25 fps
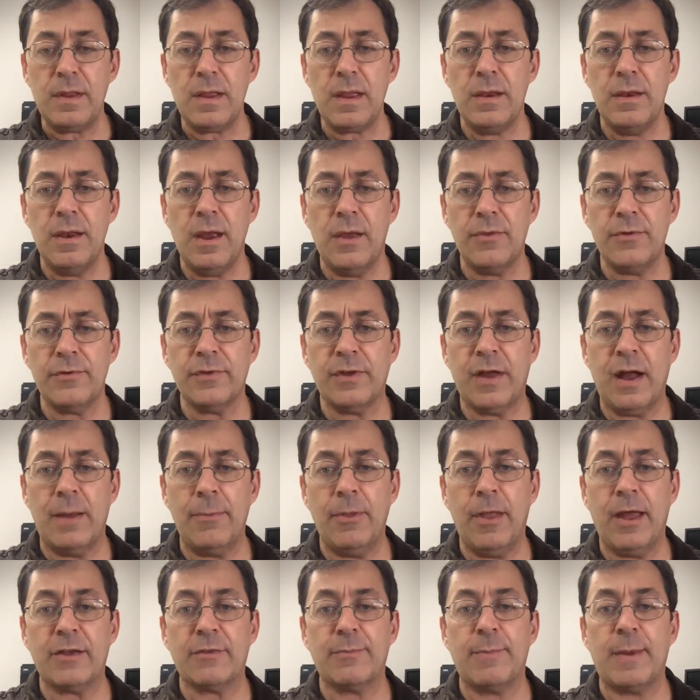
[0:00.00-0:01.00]
Now, there's a
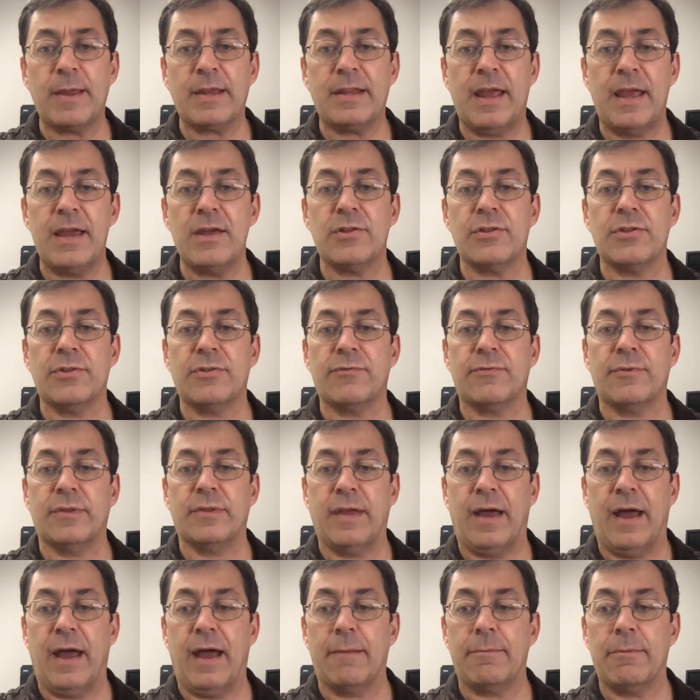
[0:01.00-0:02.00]
couple expectations for
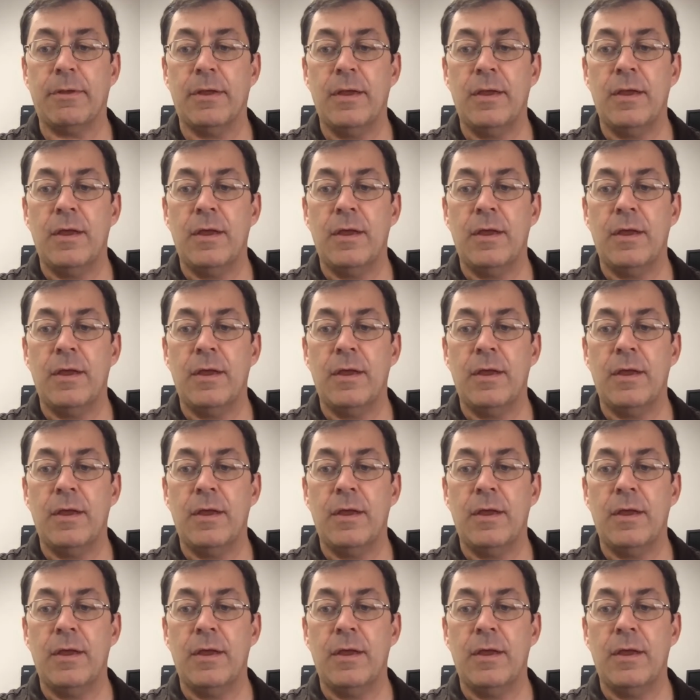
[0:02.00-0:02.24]
lab.